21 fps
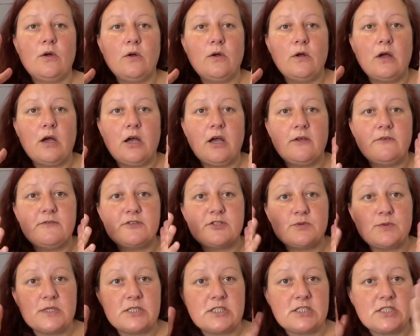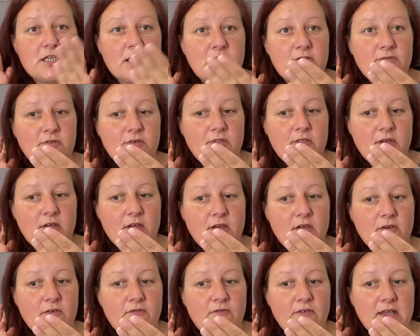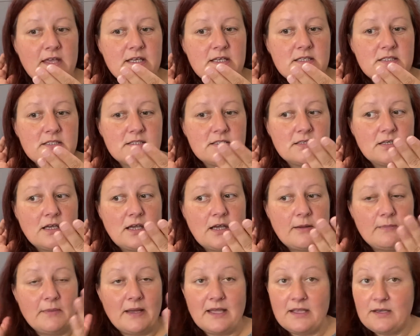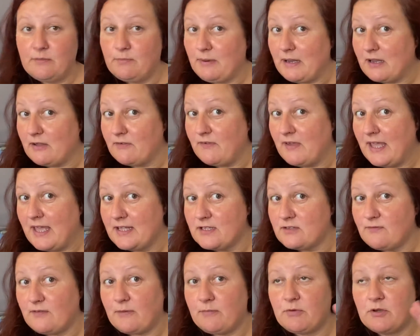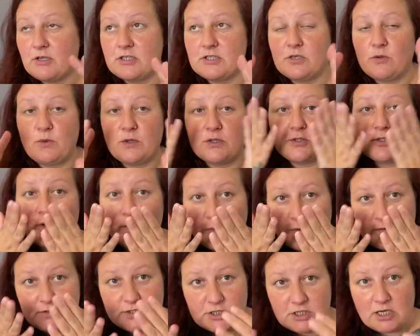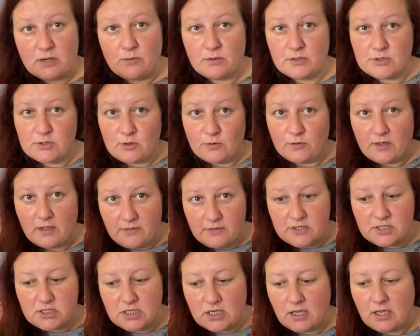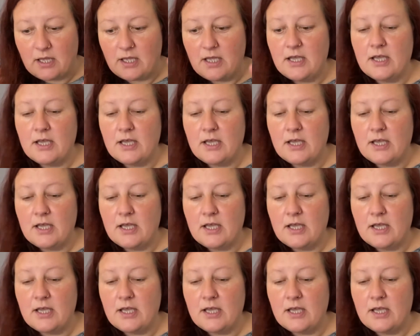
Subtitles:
I've switched over the face and back of head fabric, so one's got one shirt, one's got the other shirt,